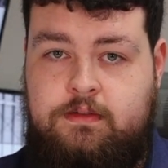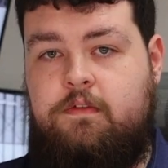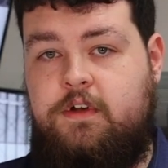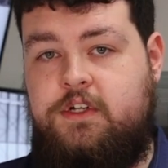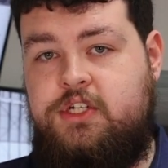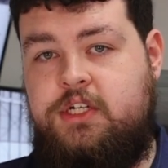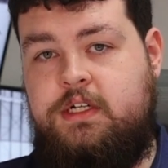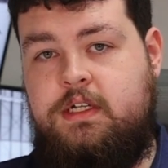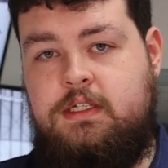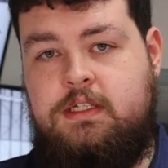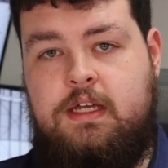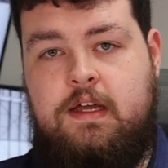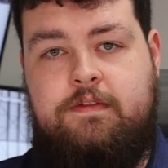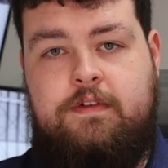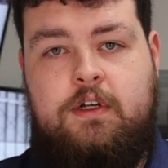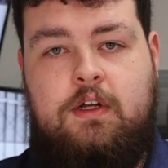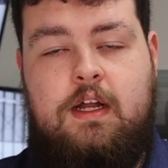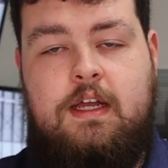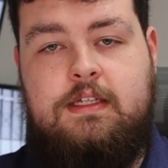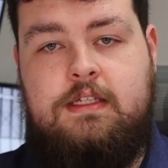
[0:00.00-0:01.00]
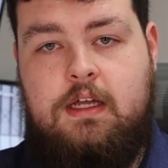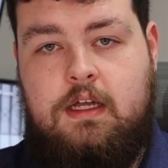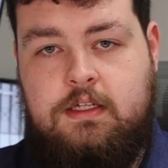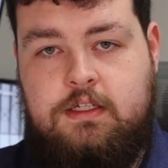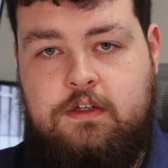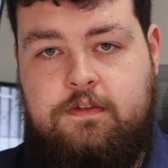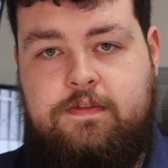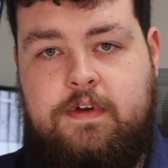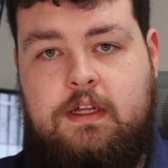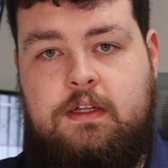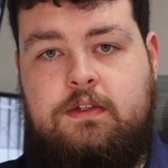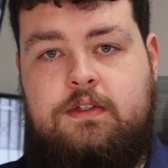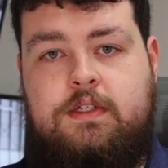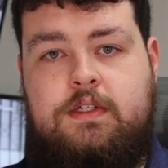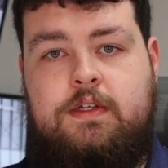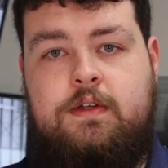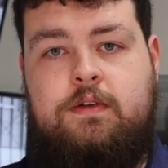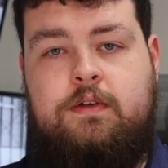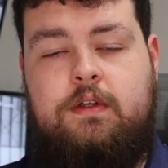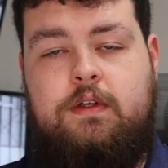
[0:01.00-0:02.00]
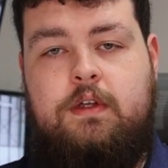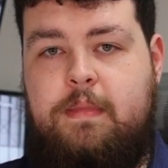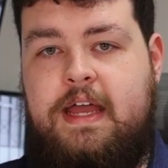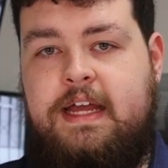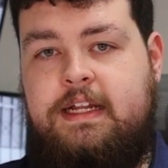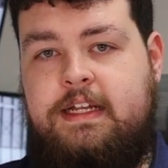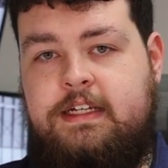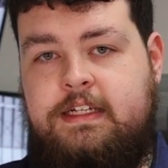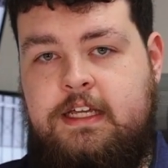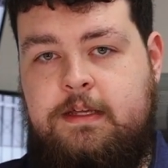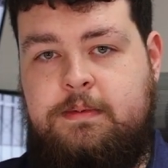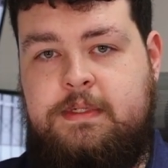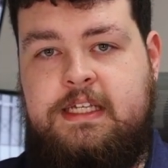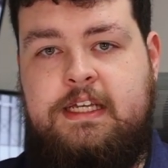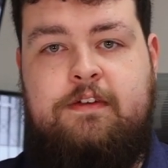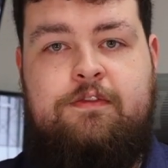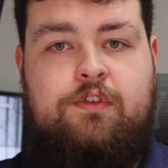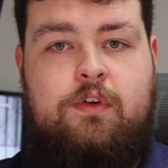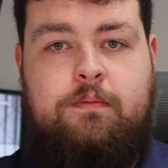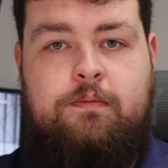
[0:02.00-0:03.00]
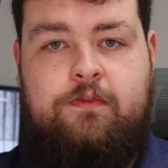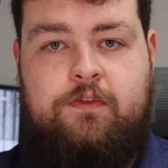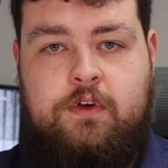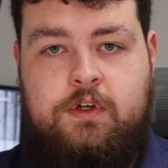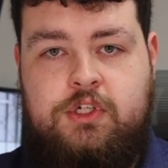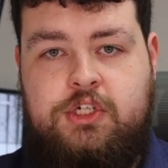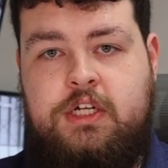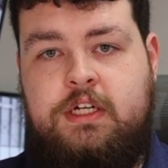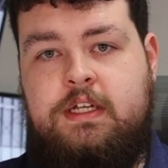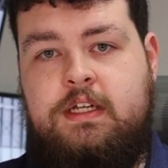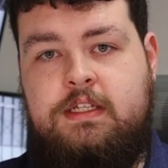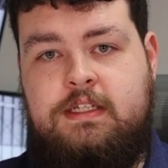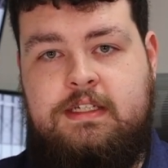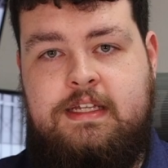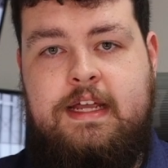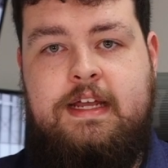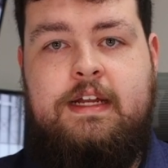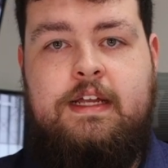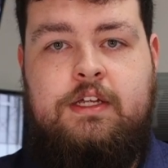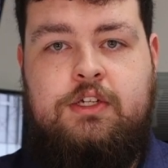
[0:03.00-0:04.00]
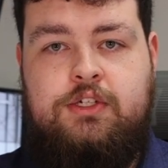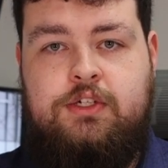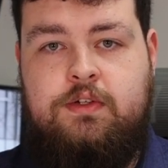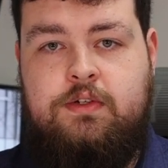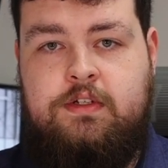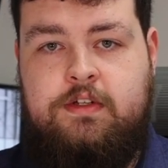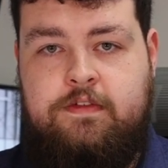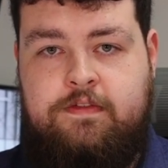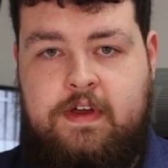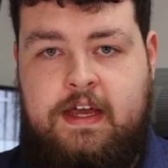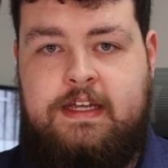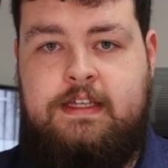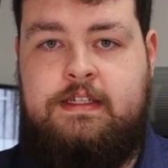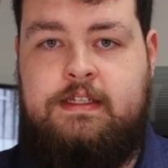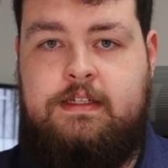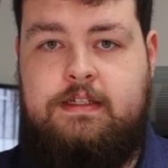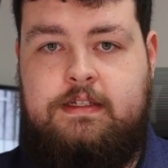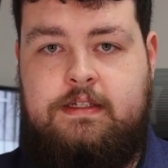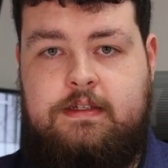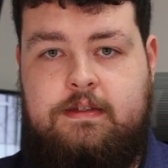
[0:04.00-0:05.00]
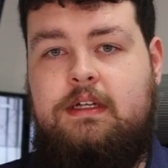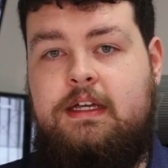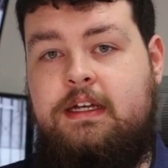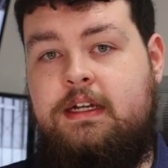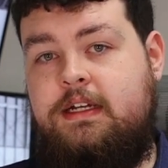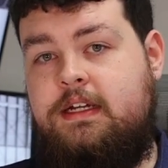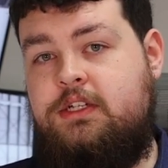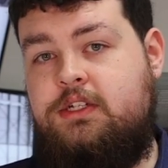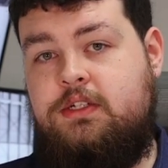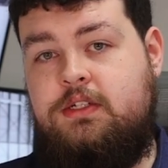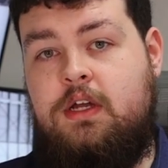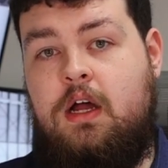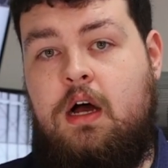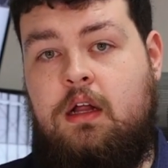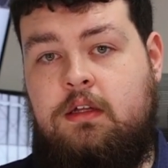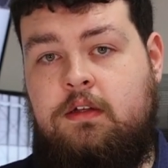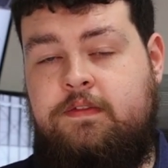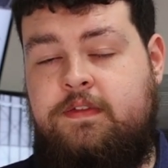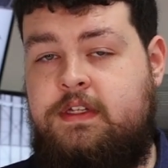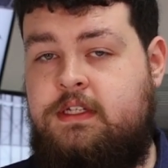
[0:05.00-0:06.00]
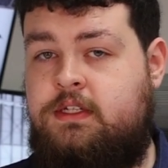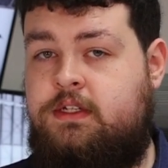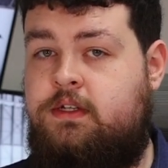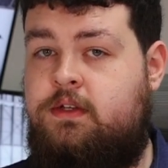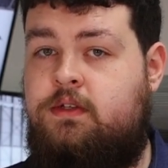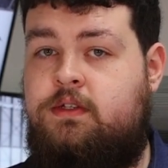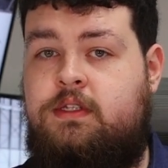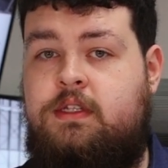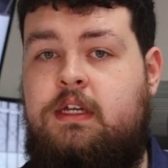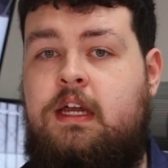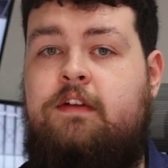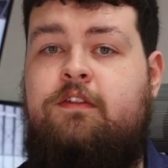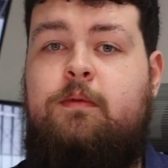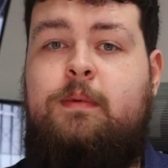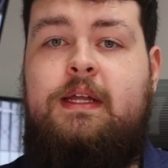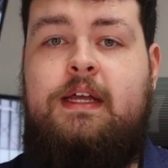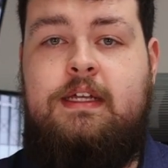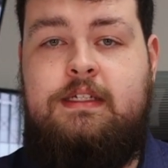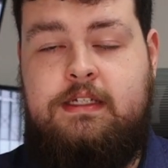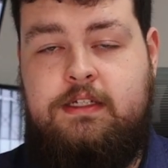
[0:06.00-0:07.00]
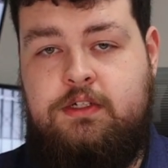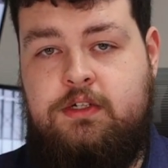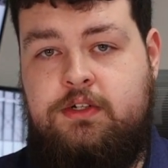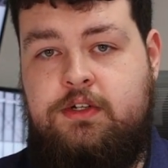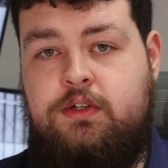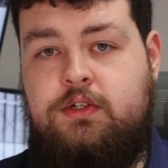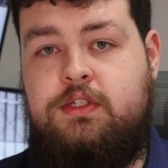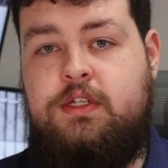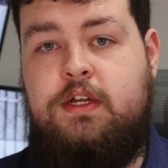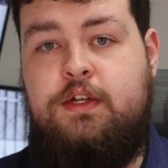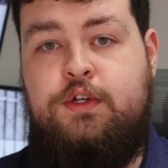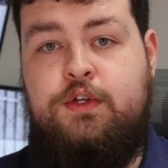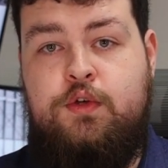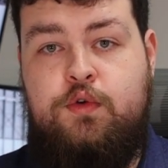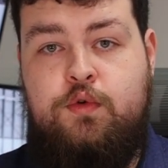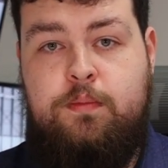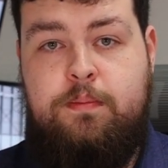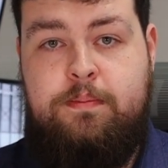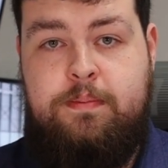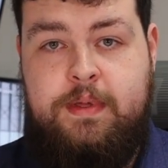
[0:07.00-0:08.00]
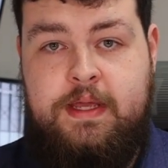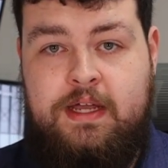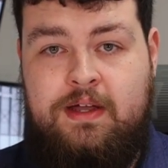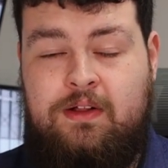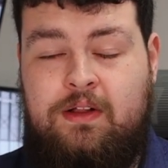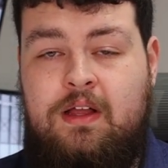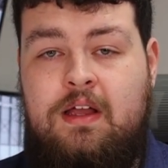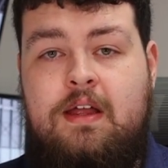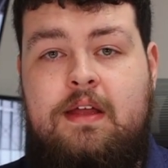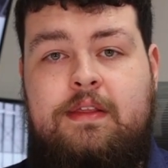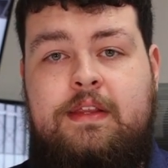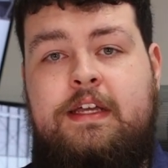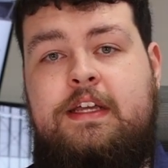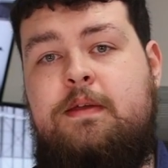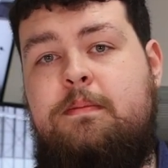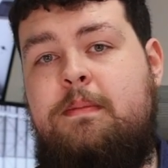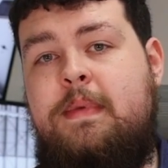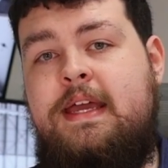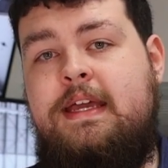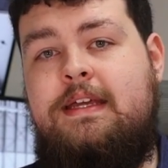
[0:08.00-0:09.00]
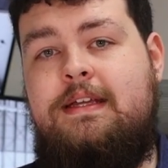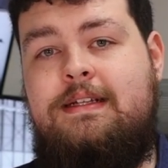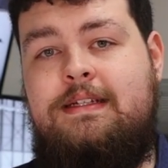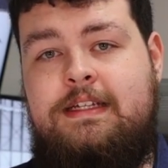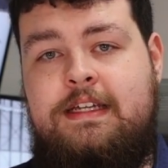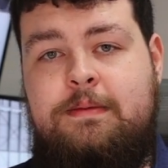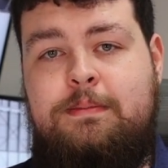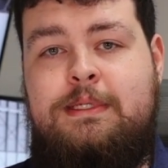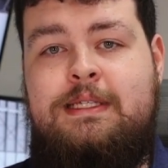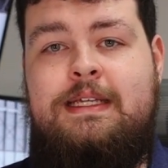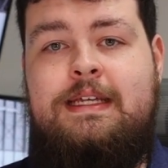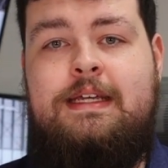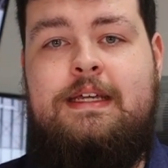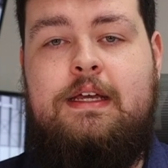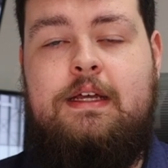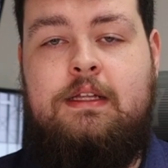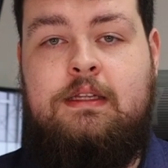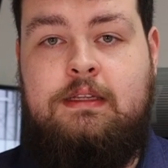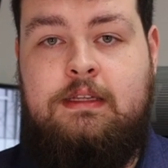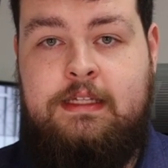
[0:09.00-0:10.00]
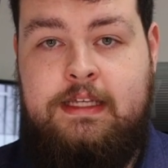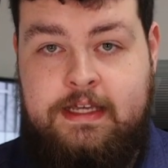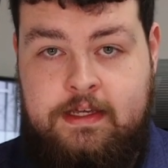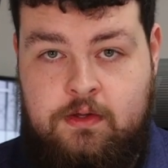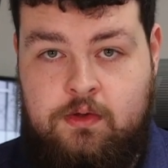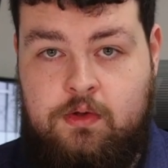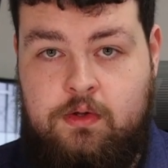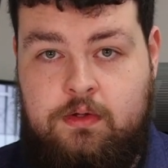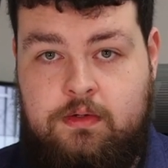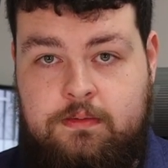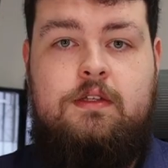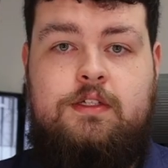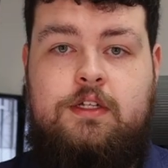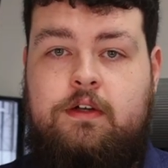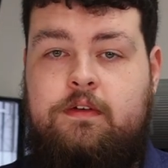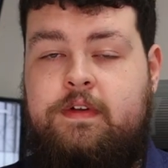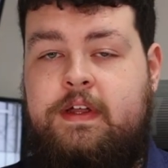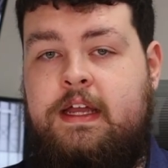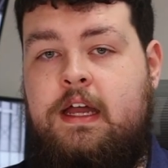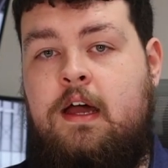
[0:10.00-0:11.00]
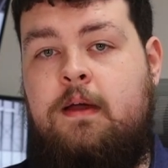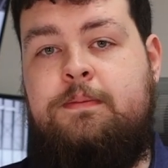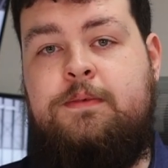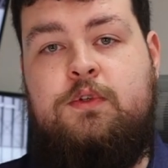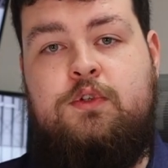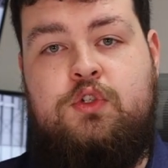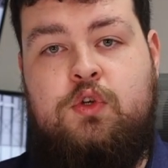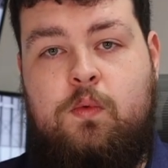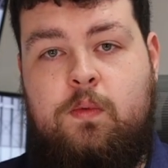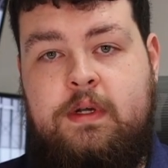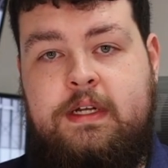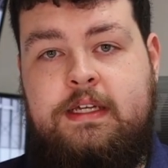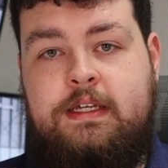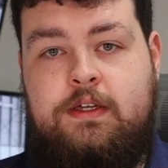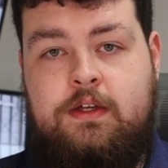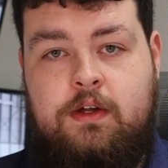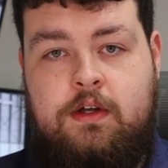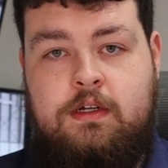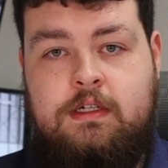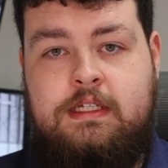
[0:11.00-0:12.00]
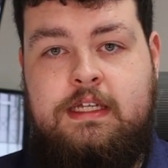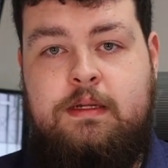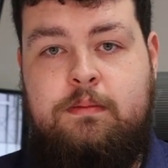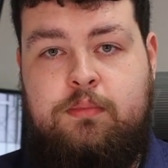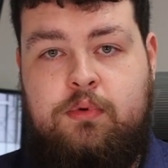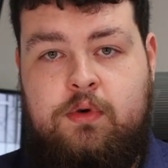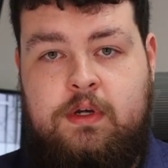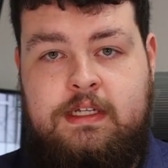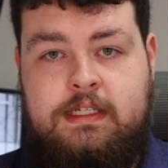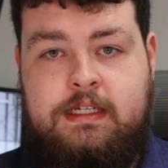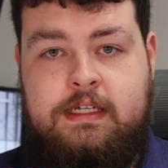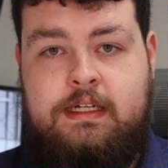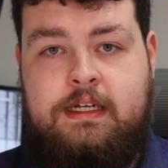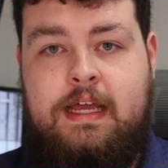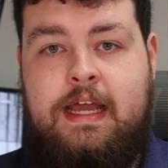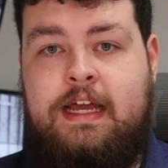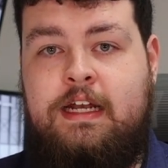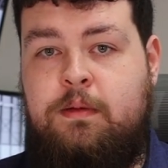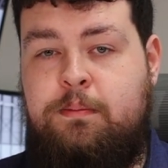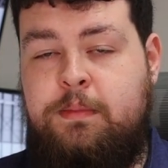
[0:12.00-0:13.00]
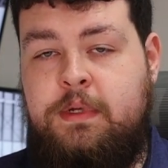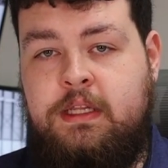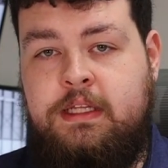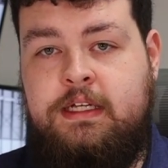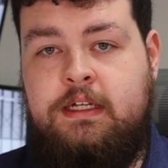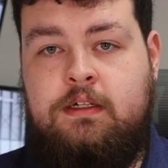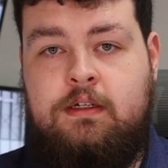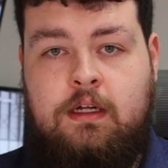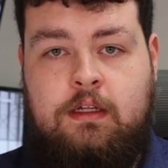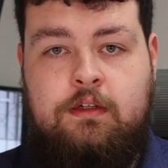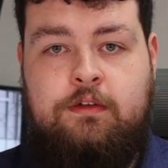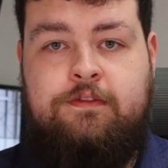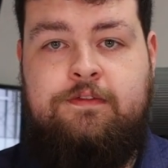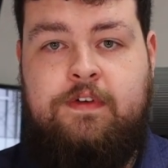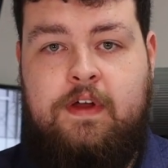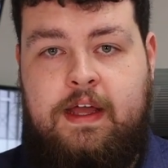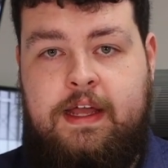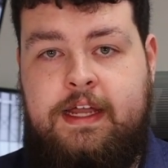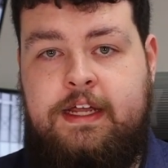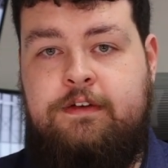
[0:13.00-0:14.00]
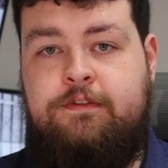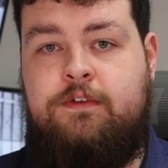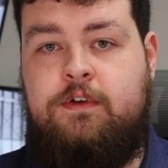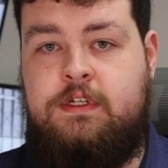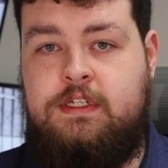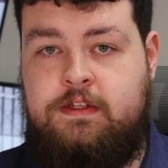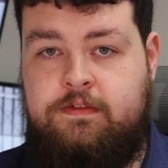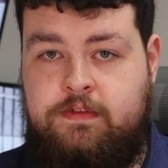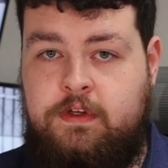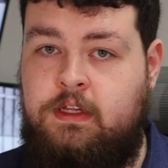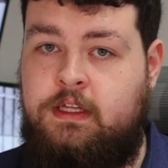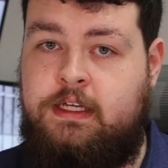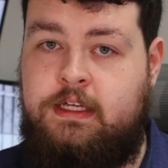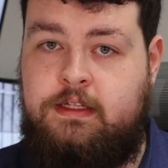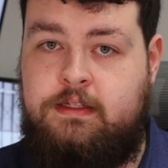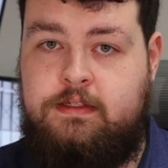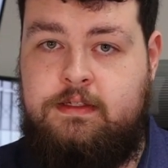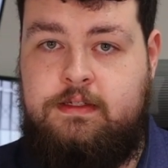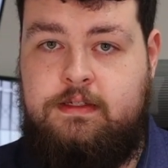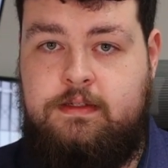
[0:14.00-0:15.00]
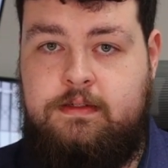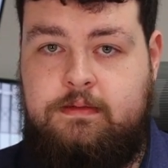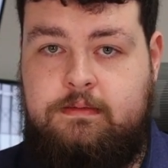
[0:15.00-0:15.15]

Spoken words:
Virginia's governor has also followed suit, banning DeepSeek from Virginia state-issued devices. In addition to all of this news, the government has introduced a new bill that can make DeepSeek illegal, serving up to 20 years in prison and $1 million fine for civilians.